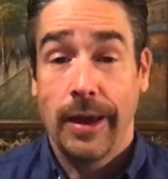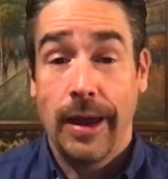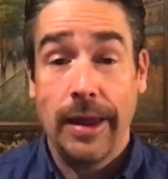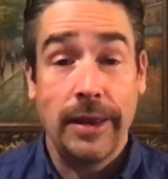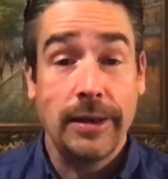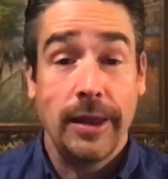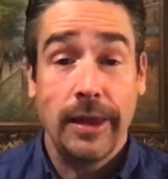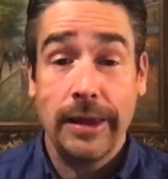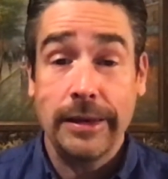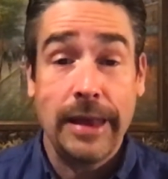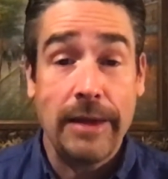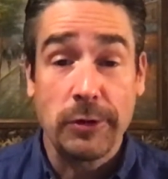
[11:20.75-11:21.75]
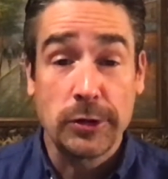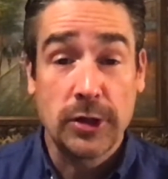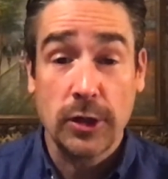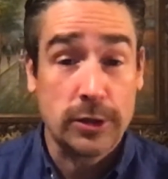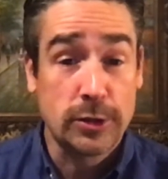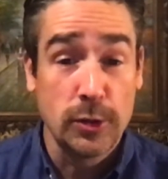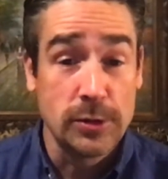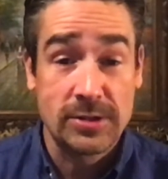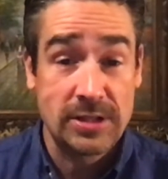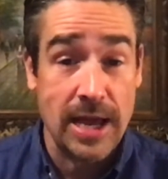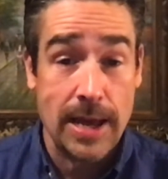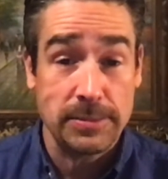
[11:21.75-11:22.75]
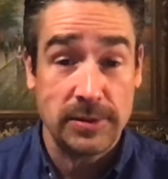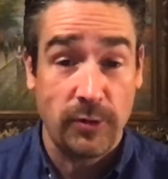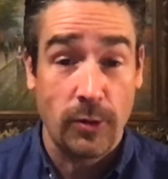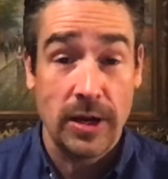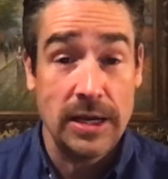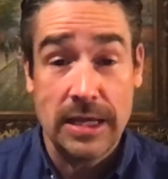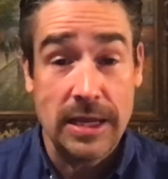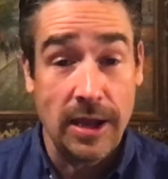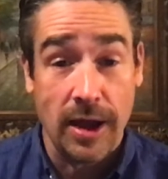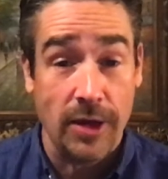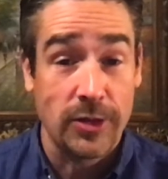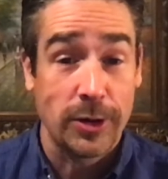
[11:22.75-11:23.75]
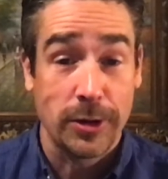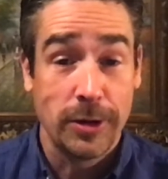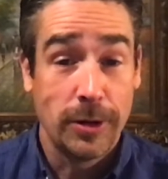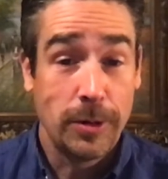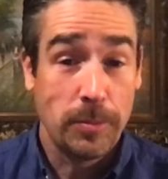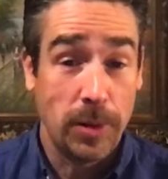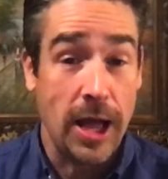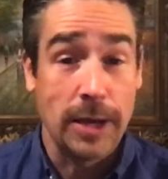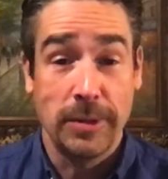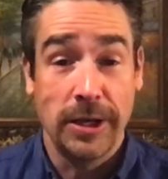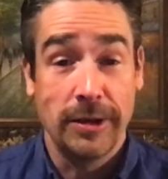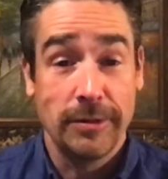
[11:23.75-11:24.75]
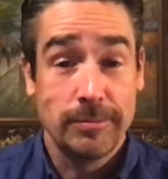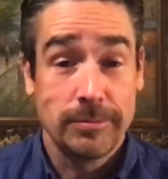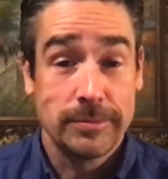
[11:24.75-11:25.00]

And it never took two steps for any other blind men.